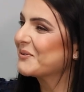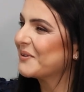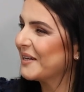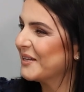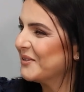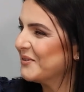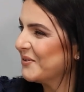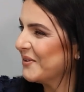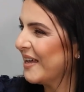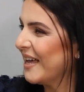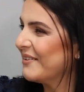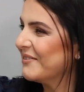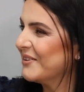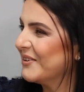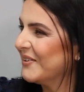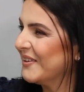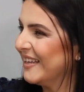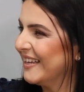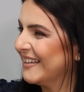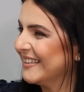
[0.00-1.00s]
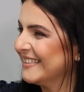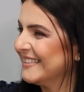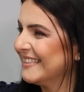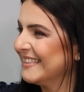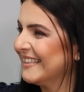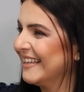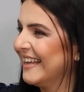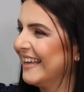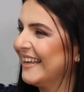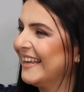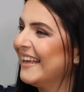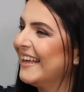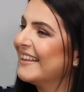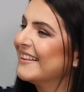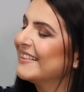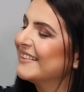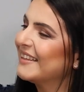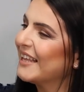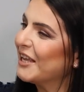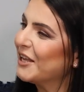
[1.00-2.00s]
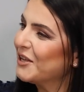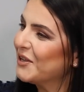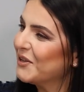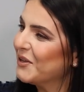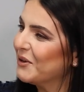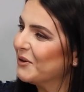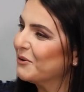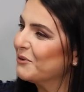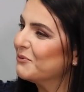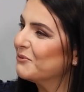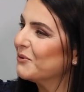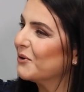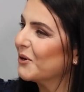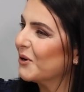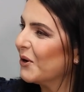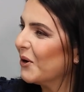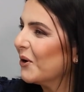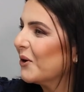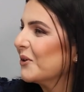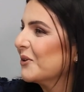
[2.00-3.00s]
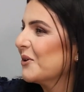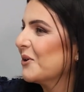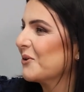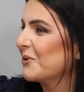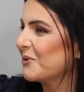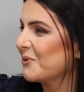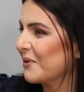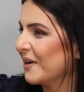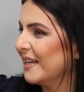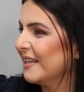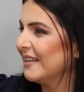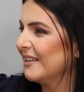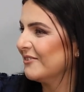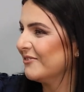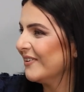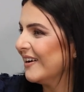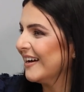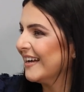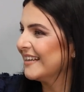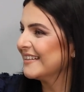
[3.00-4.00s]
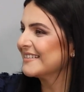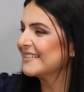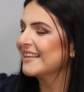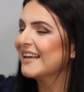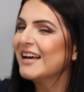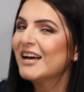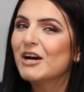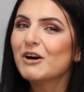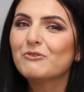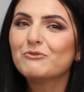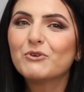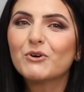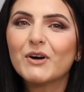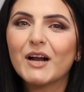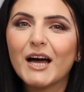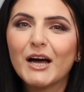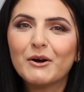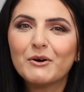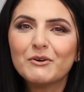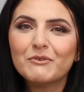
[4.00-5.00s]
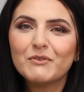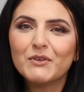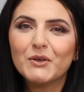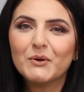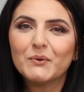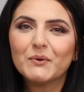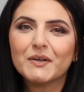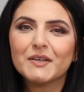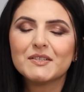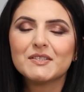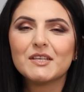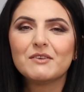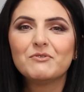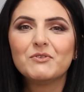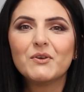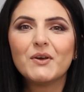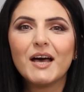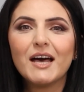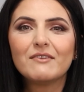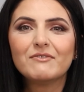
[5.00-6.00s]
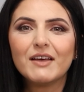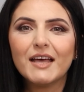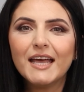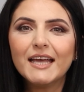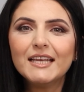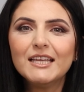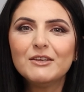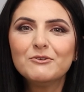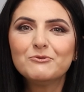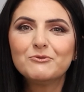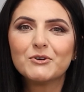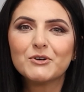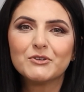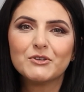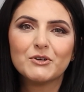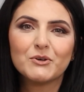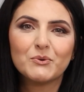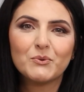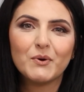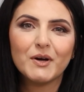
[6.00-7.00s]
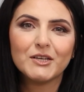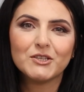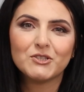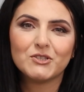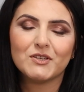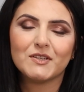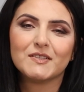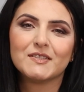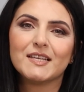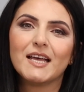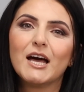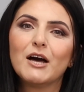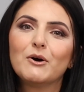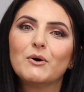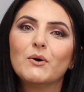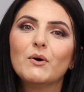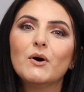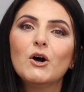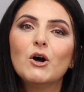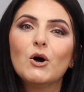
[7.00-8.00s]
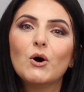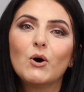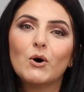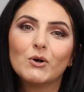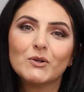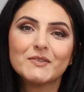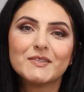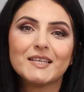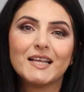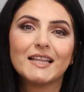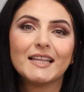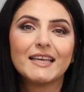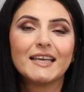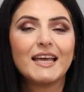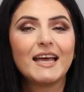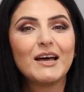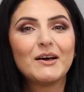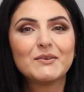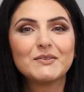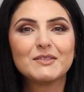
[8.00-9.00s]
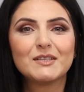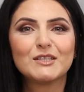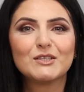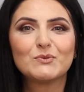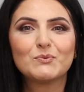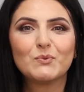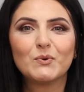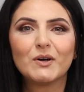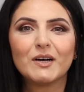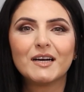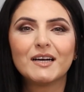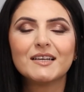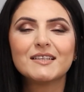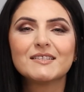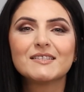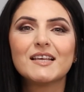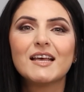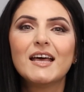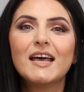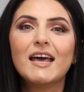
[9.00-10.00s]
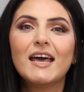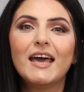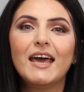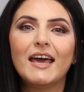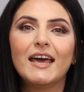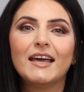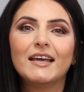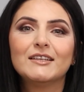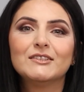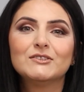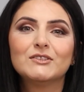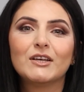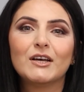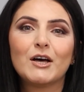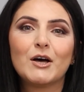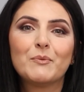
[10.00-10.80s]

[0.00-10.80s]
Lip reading: great to have you here today, and thank you for all your great advice. For our viewers, if you have any further questions how wholesaling houses works and